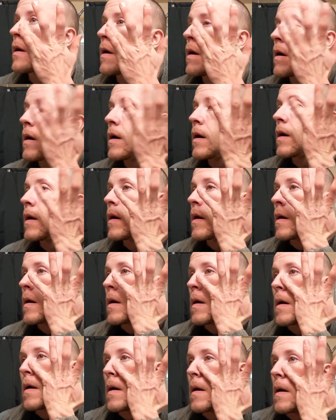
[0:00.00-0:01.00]

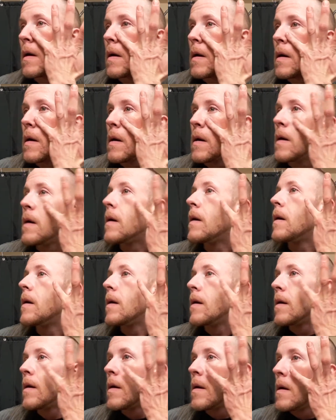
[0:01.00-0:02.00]

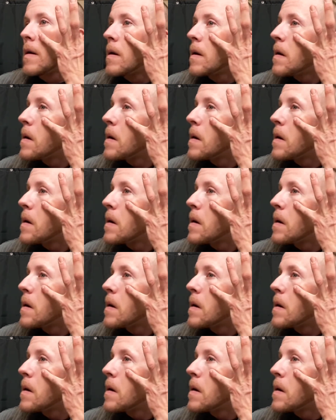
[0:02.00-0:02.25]
Nothing is said.